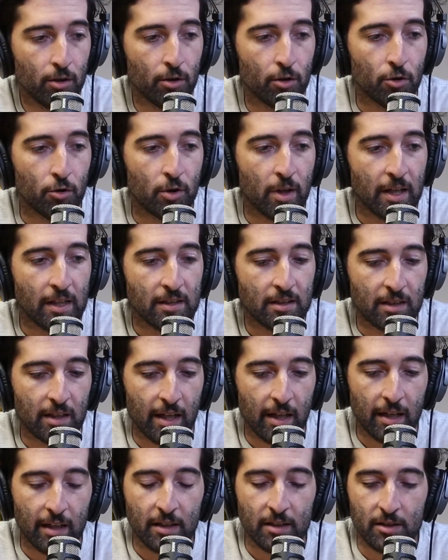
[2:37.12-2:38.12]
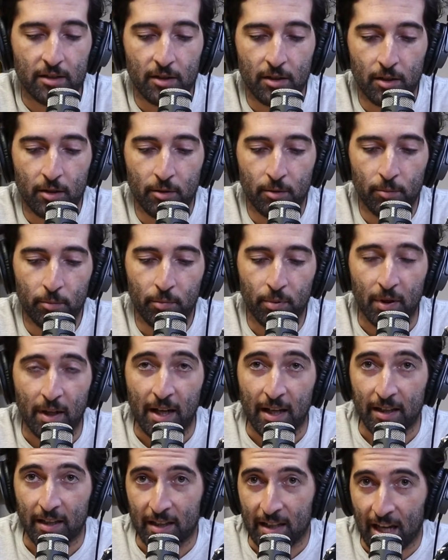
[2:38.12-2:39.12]
who they say is
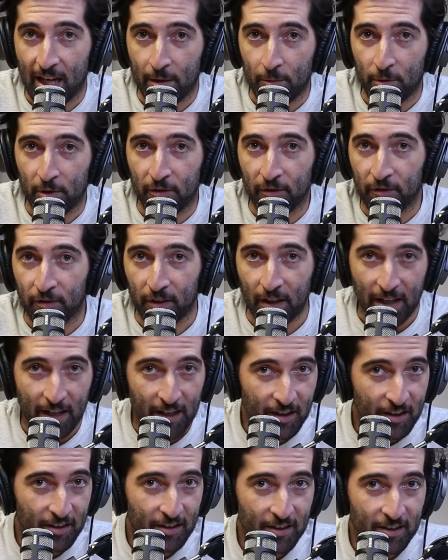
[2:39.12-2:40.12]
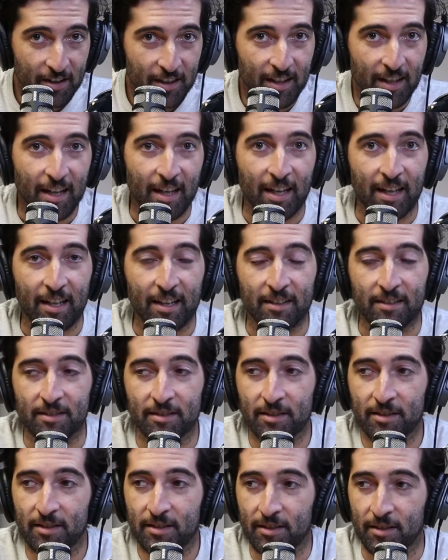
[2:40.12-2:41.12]
playing the game with flair
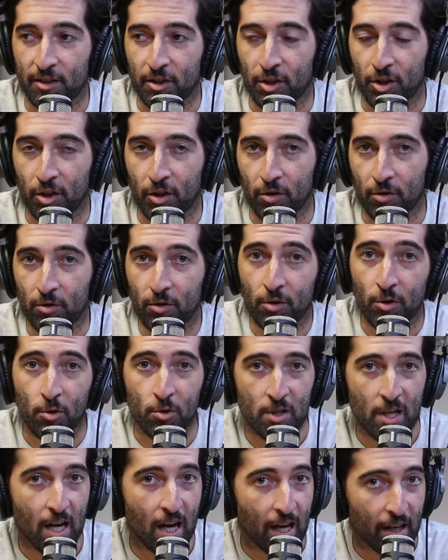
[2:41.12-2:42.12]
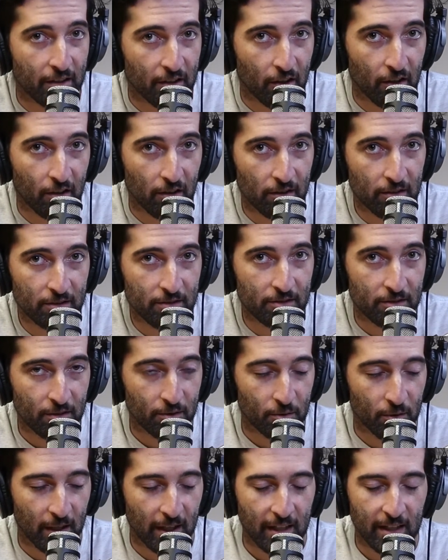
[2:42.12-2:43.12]
and, you know, who's a hot dog,
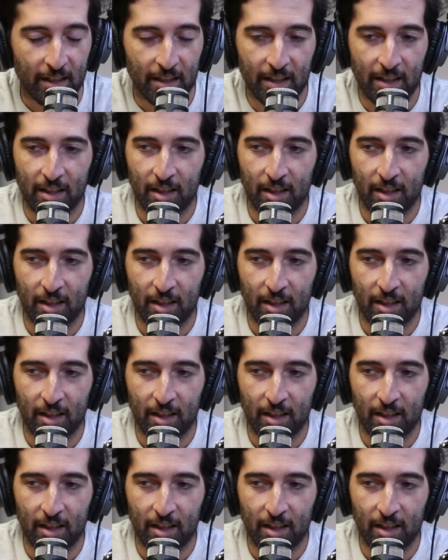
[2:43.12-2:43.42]
right?